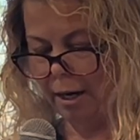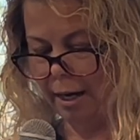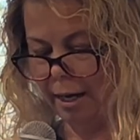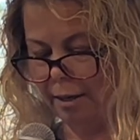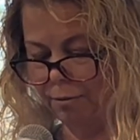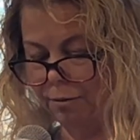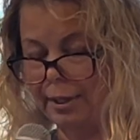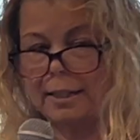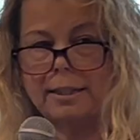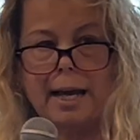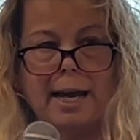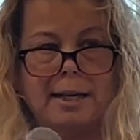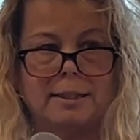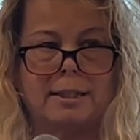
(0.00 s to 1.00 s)
And that's
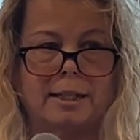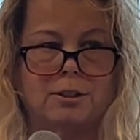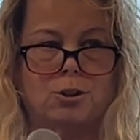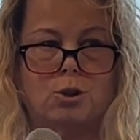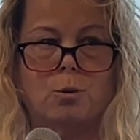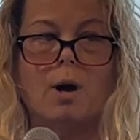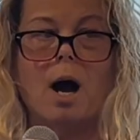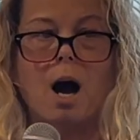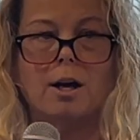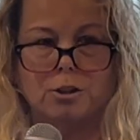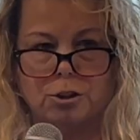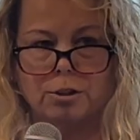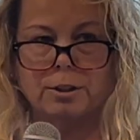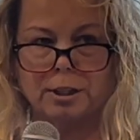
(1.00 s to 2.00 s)
18 to
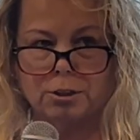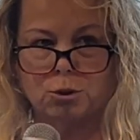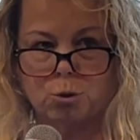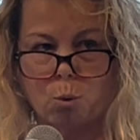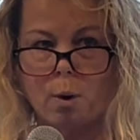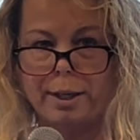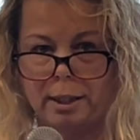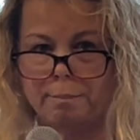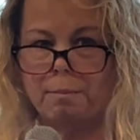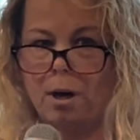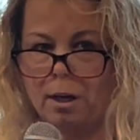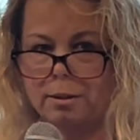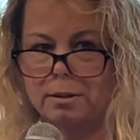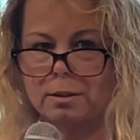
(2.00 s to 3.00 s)
120
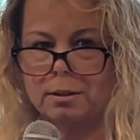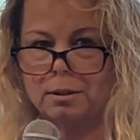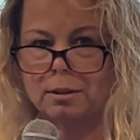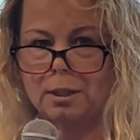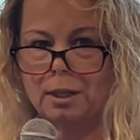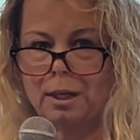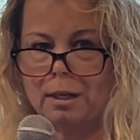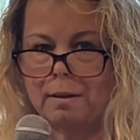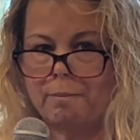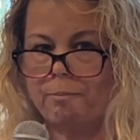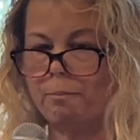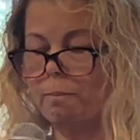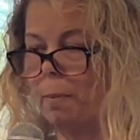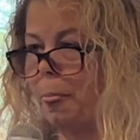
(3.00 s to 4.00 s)
months.
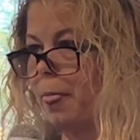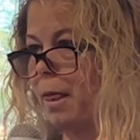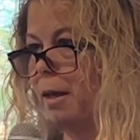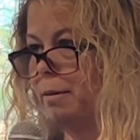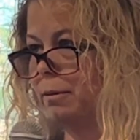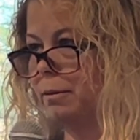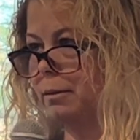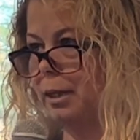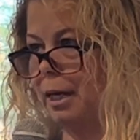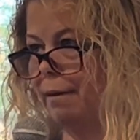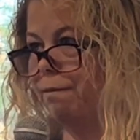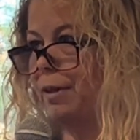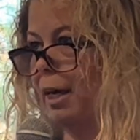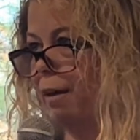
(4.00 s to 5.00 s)

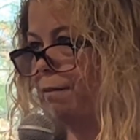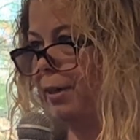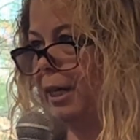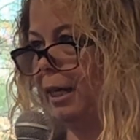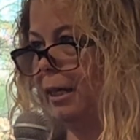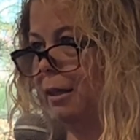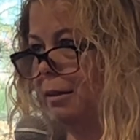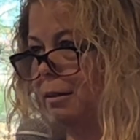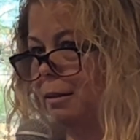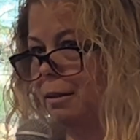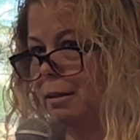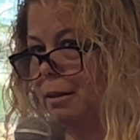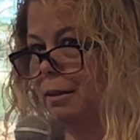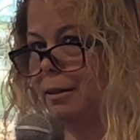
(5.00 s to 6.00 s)
If he
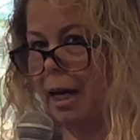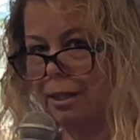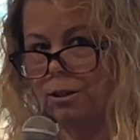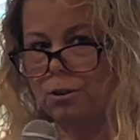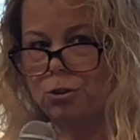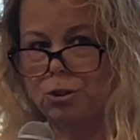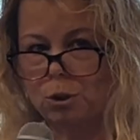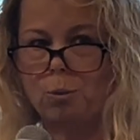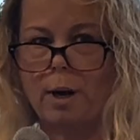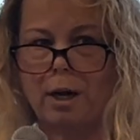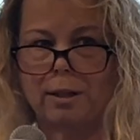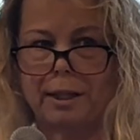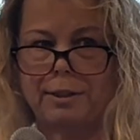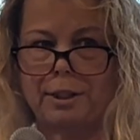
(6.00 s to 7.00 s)
doesn't do
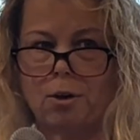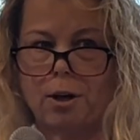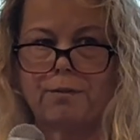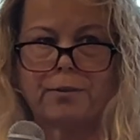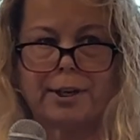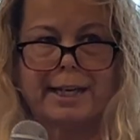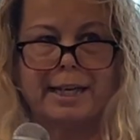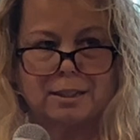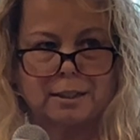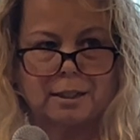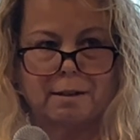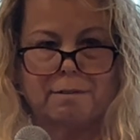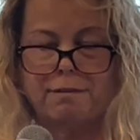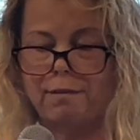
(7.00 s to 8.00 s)
well in there, if he gets
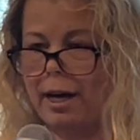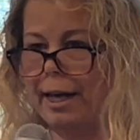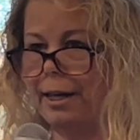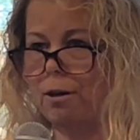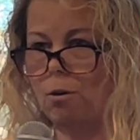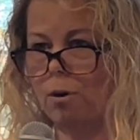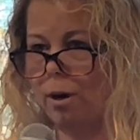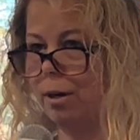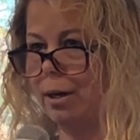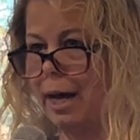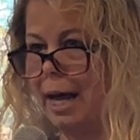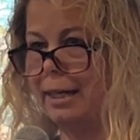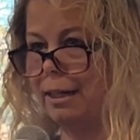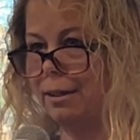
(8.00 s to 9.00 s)
in a fight or
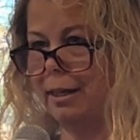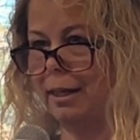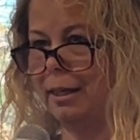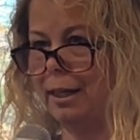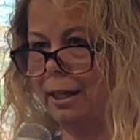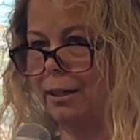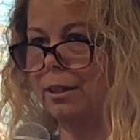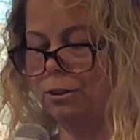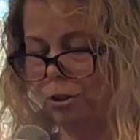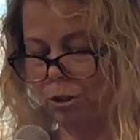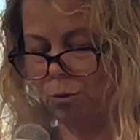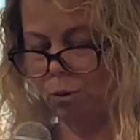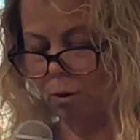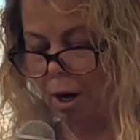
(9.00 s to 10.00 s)
anything, he could
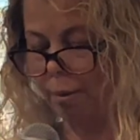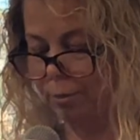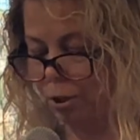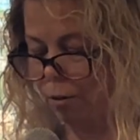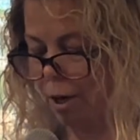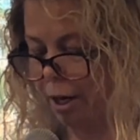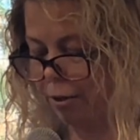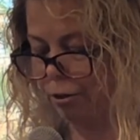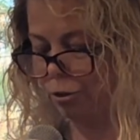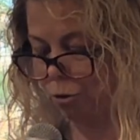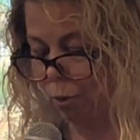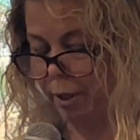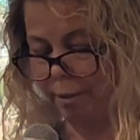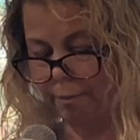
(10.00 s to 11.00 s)
do up to
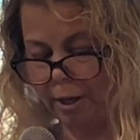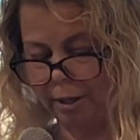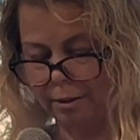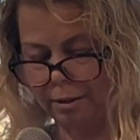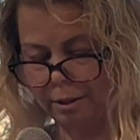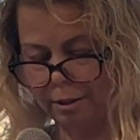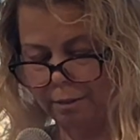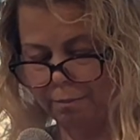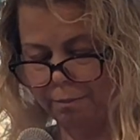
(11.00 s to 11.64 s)
120 months.